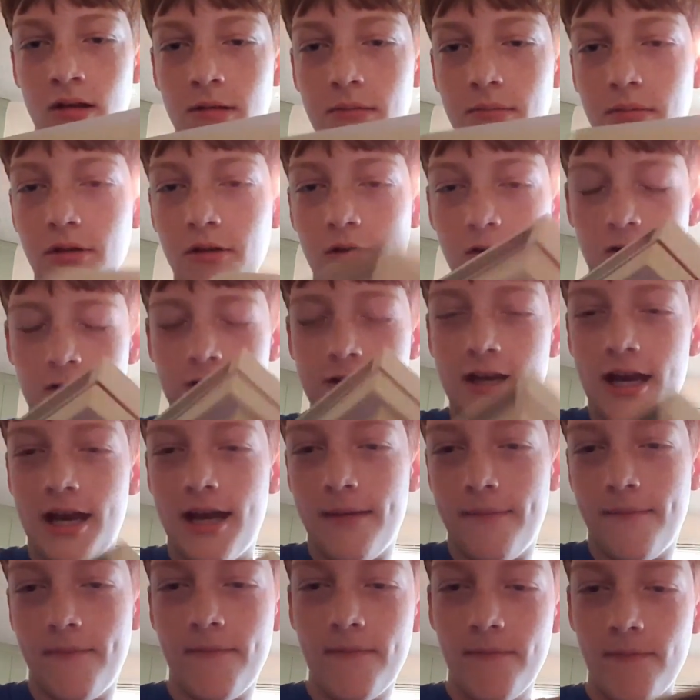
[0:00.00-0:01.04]
Burger
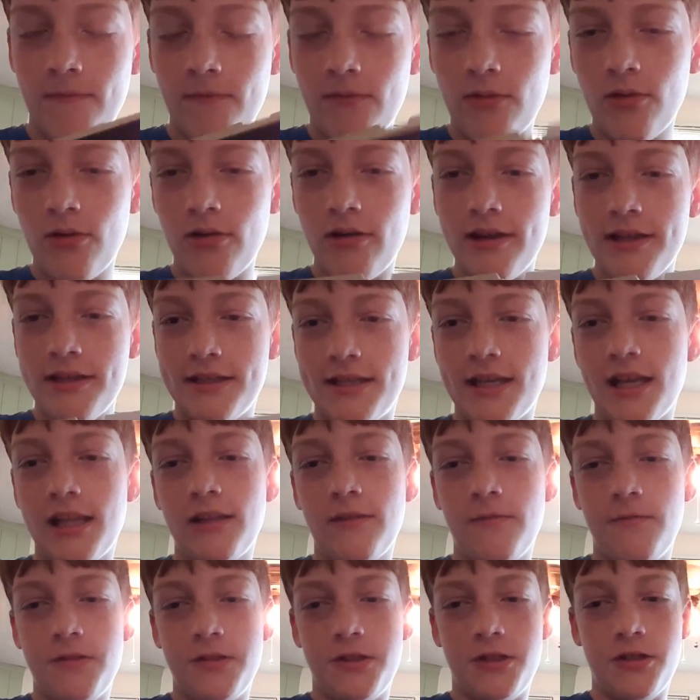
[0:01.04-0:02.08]
Time for
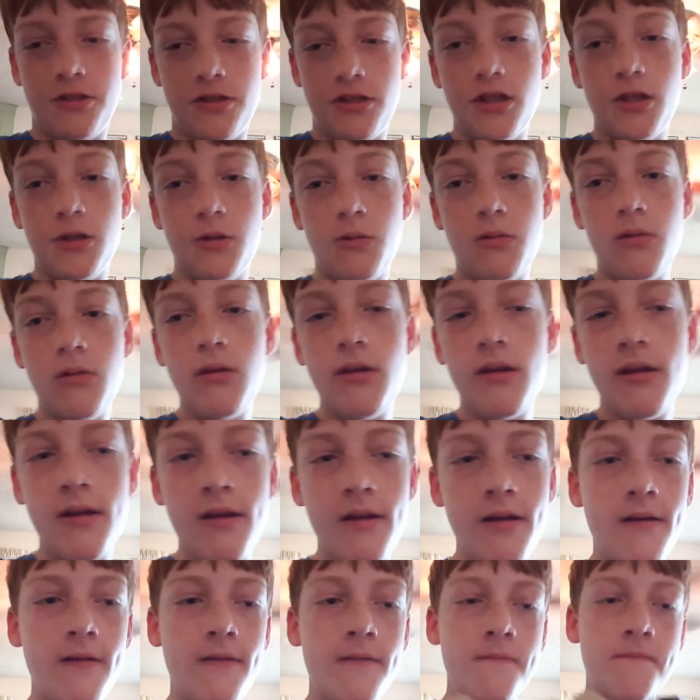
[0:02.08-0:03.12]
Intellivision 2.
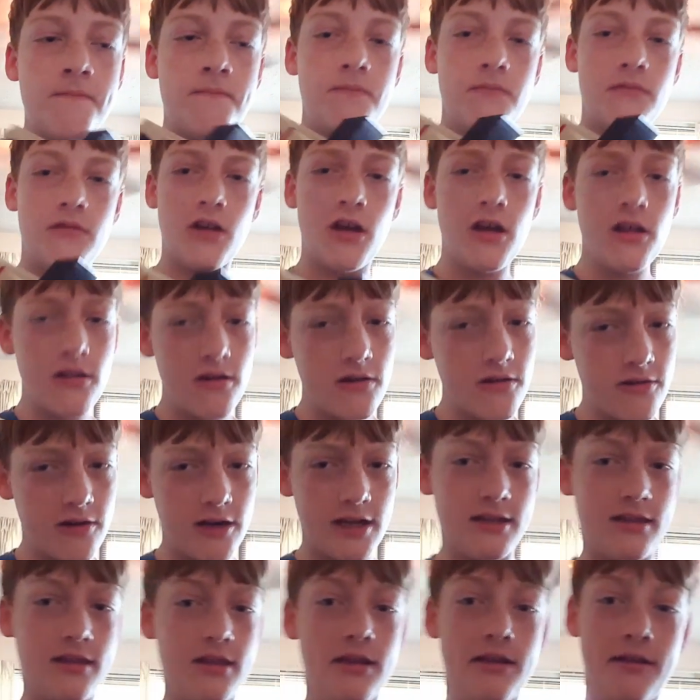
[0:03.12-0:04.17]
The other
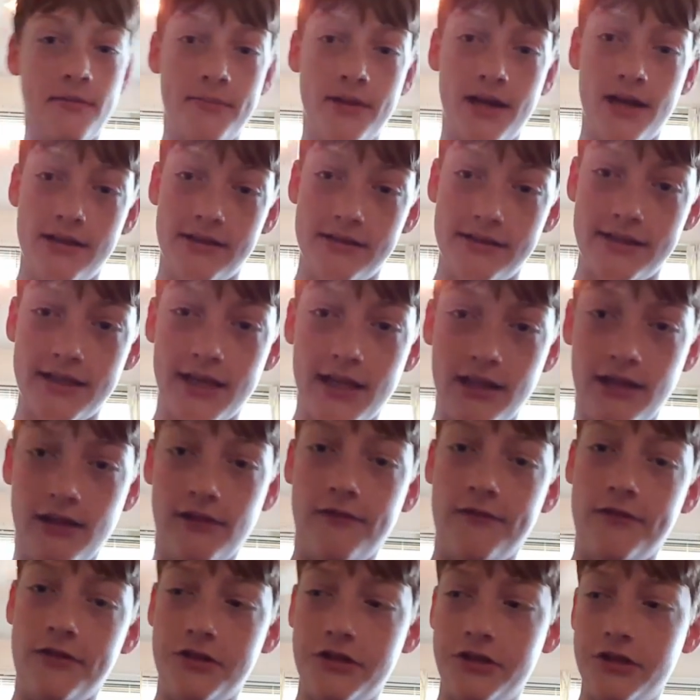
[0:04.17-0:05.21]
great thing about
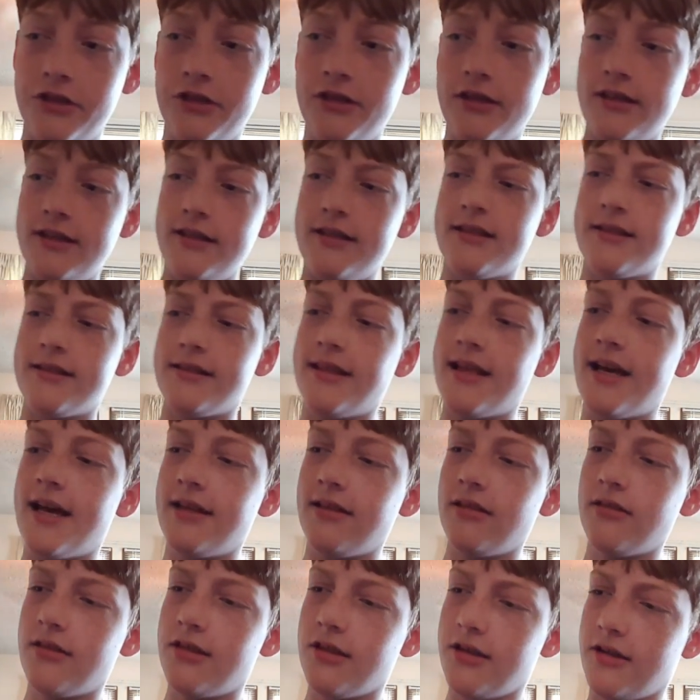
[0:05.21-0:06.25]
Intellivision is
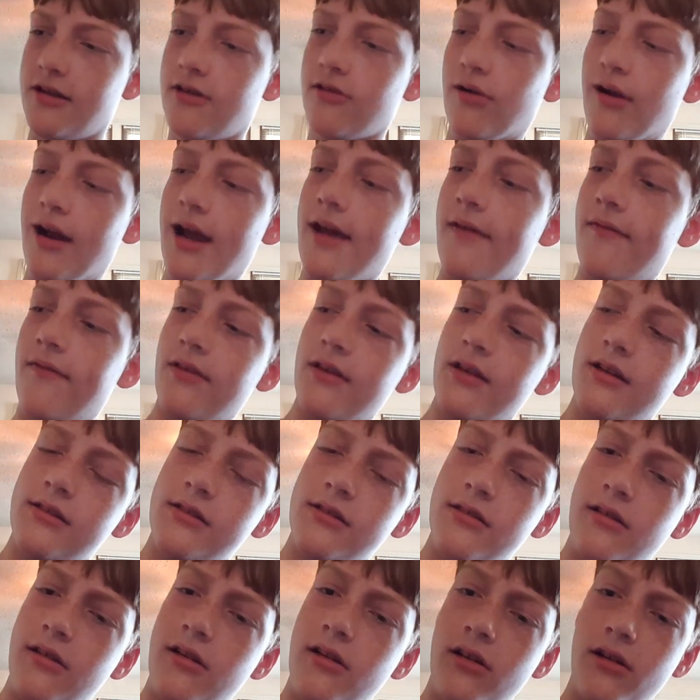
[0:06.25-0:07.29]
that the
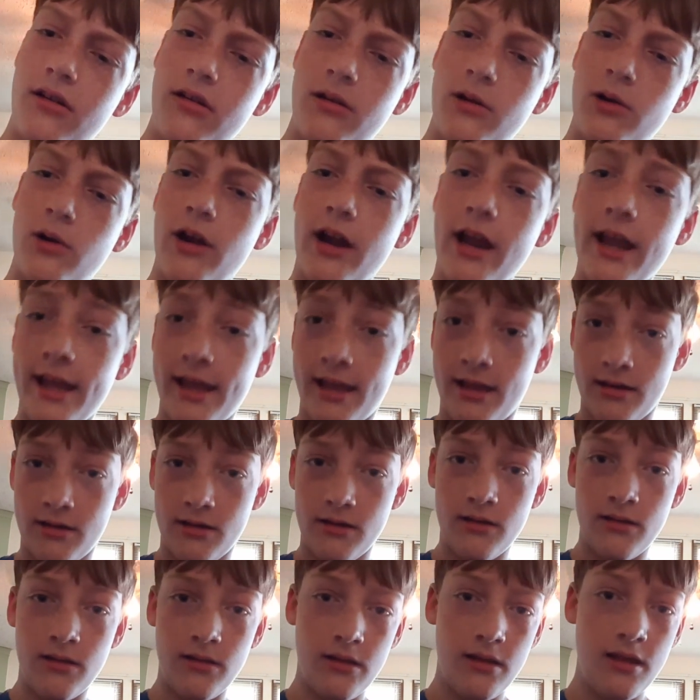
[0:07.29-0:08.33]
graphics are great.
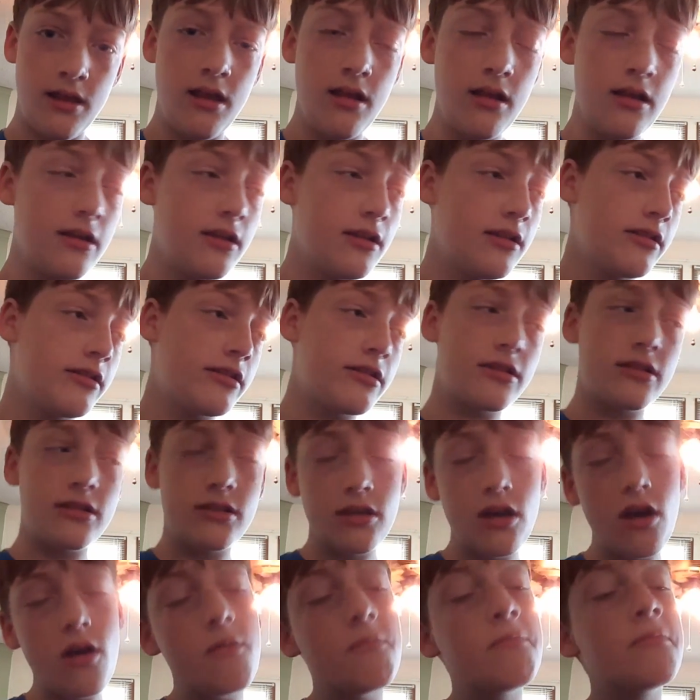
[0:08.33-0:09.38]

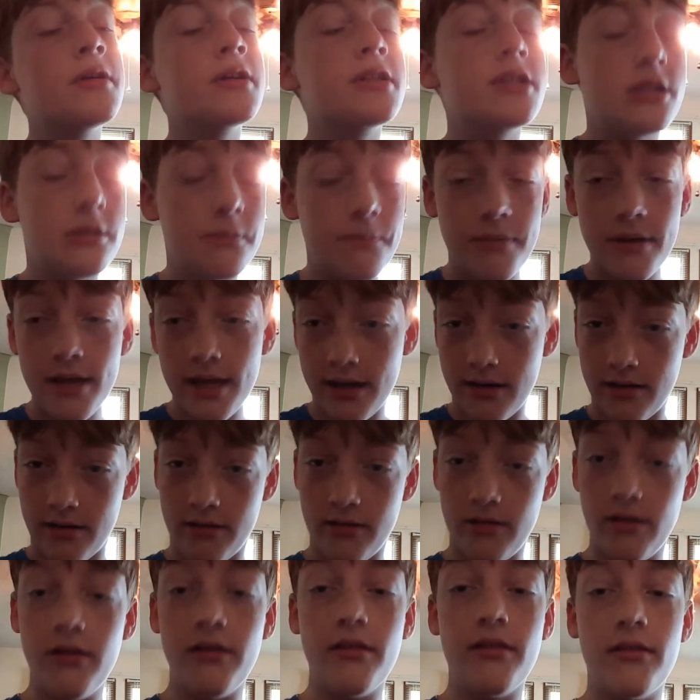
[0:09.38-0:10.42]
So much
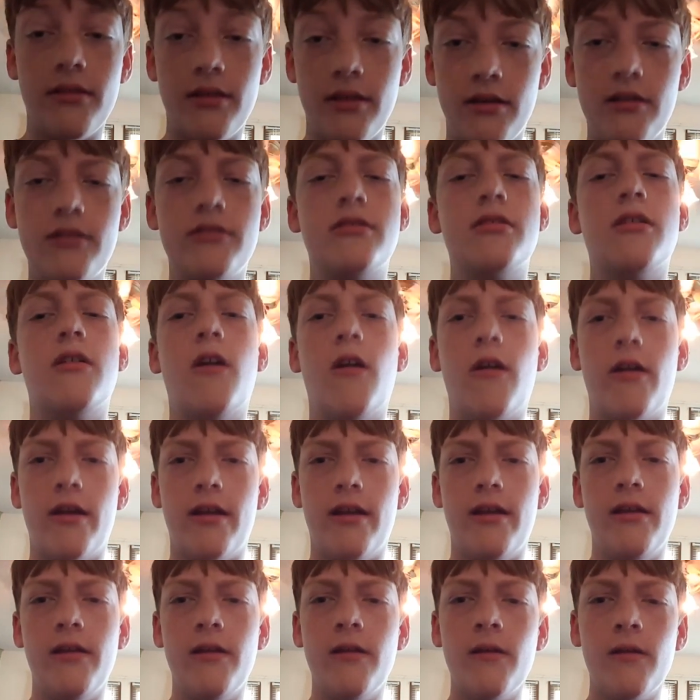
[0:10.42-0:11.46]
better than Atari.